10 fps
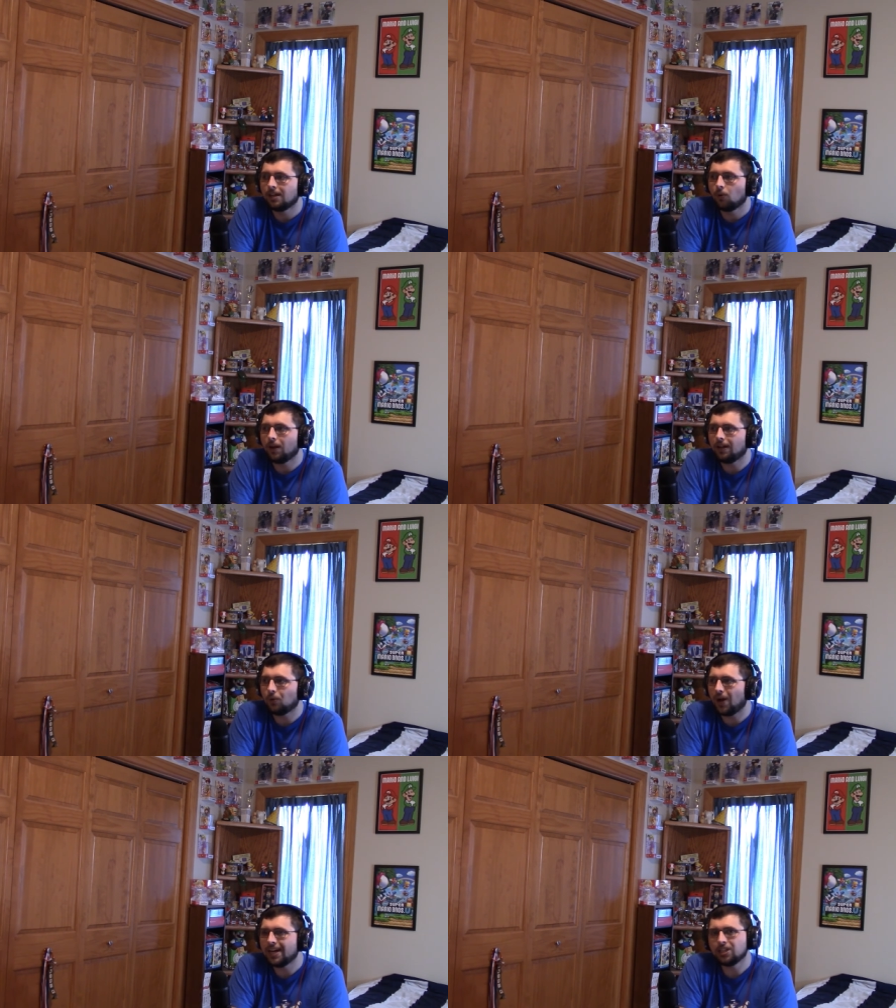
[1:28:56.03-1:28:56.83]
well,
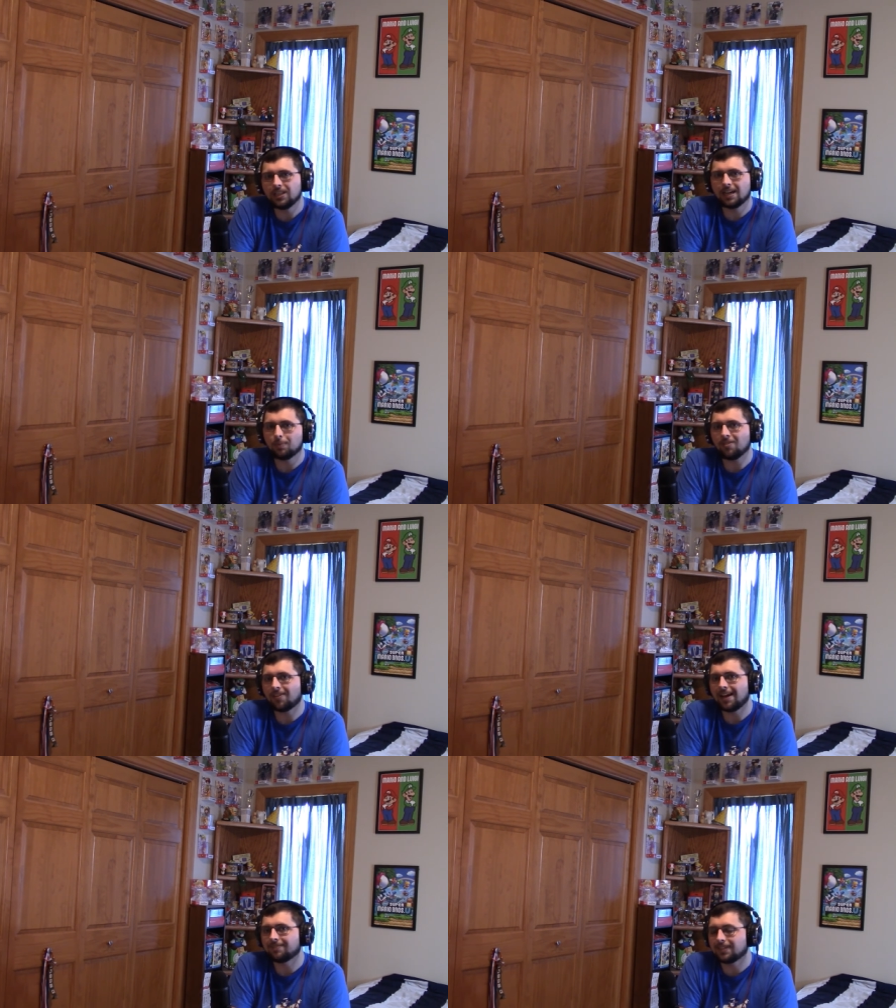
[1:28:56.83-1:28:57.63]
why should there be
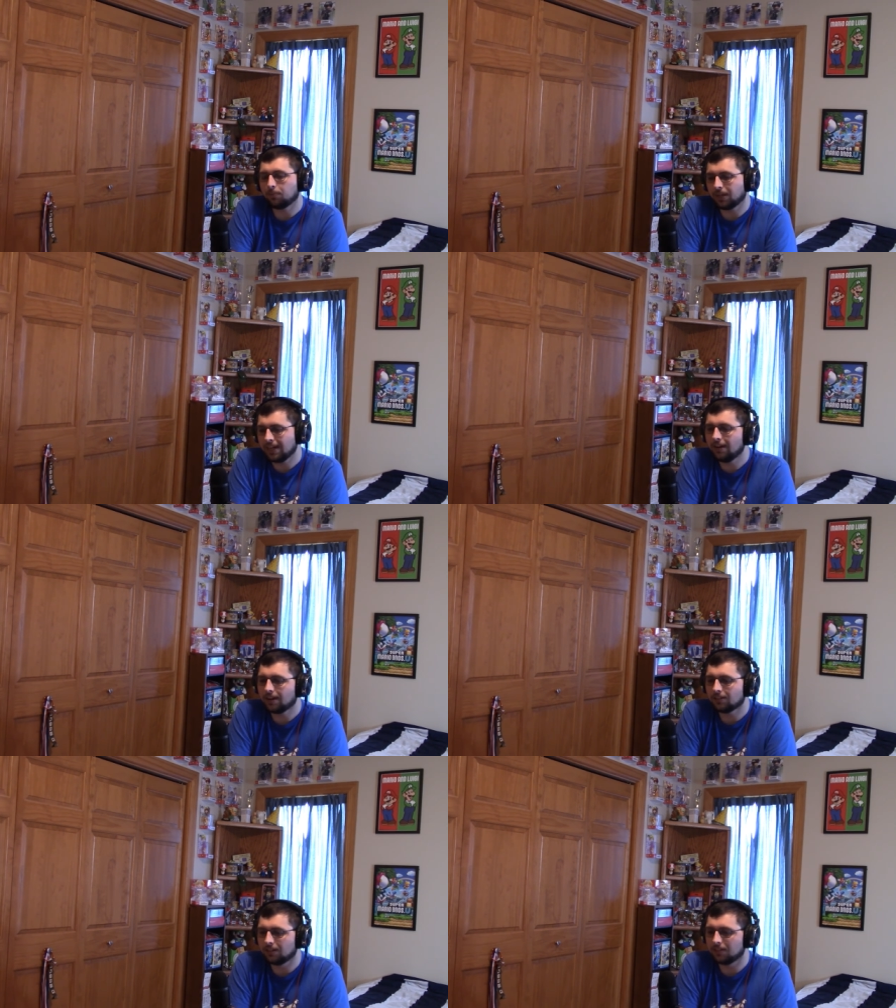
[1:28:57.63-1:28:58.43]
5 separate
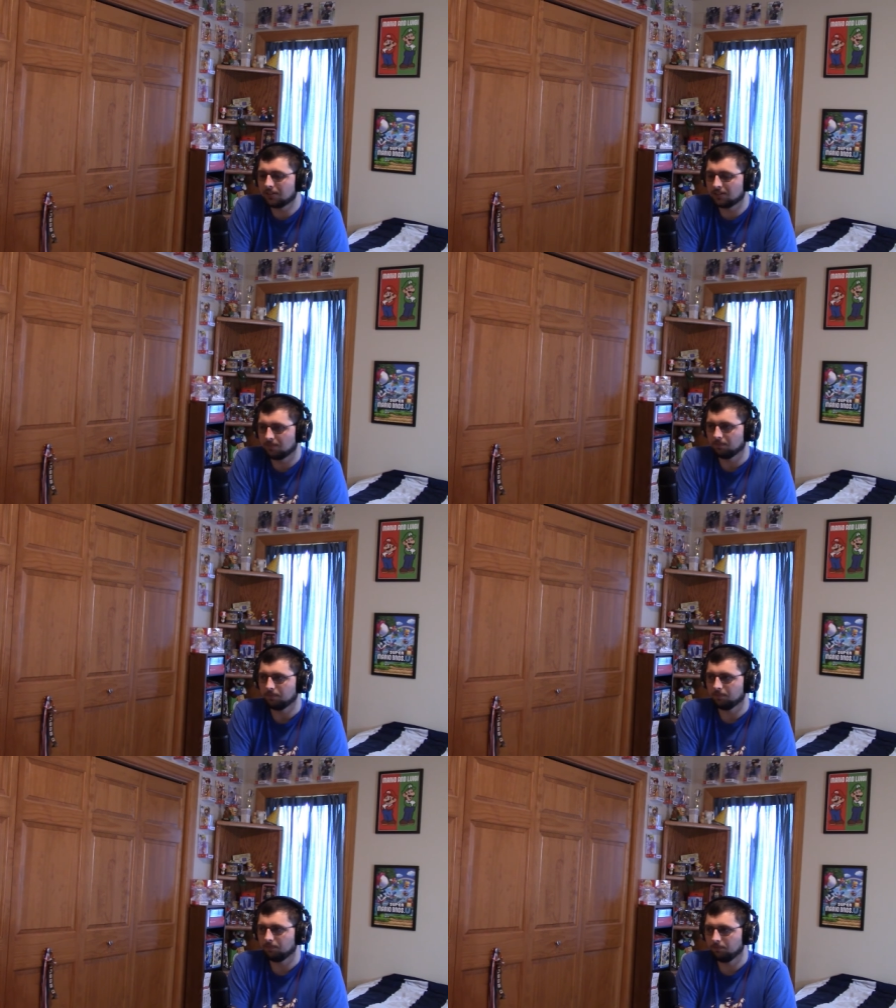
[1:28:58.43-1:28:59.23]
characters,
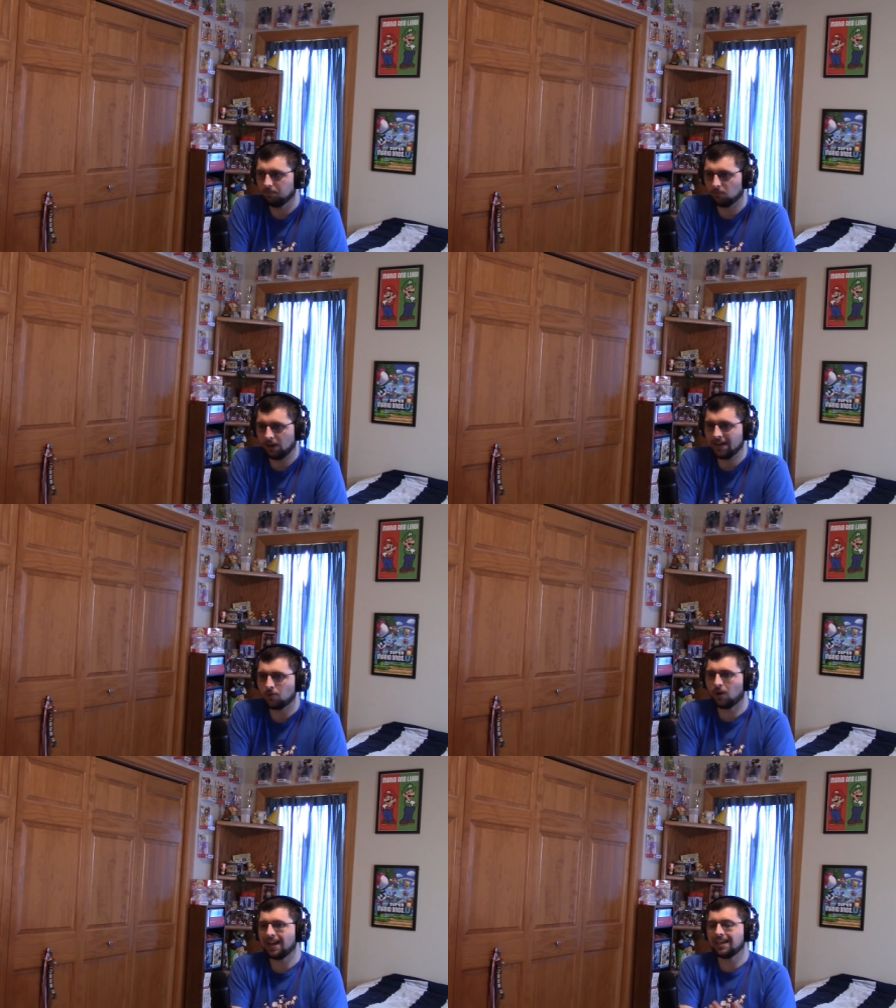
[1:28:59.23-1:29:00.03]
right?
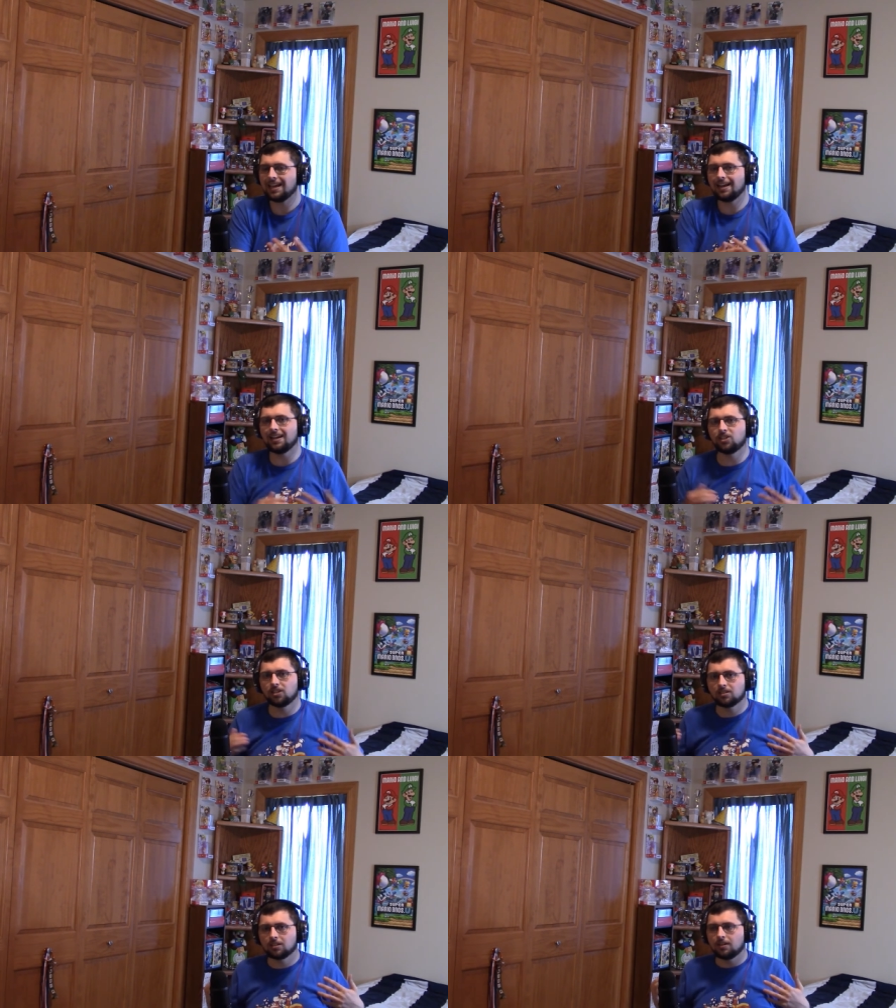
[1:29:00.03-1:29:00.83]
Why can't I
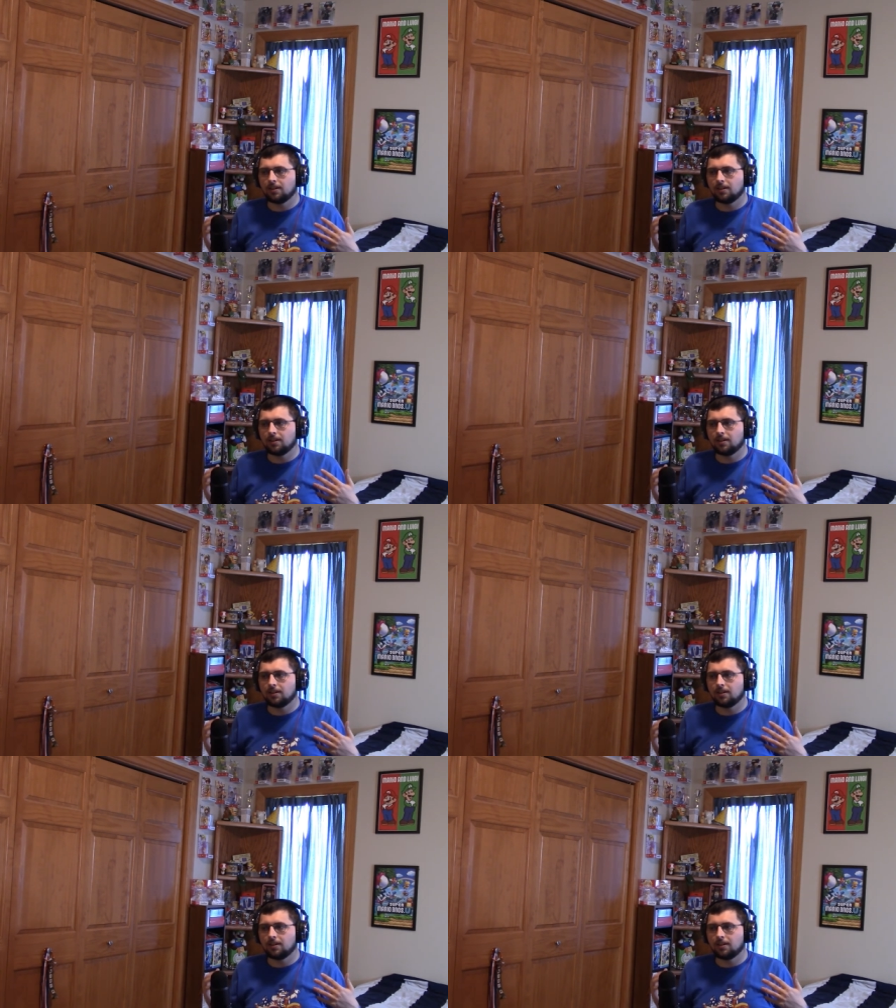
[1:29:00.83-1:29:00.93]
just,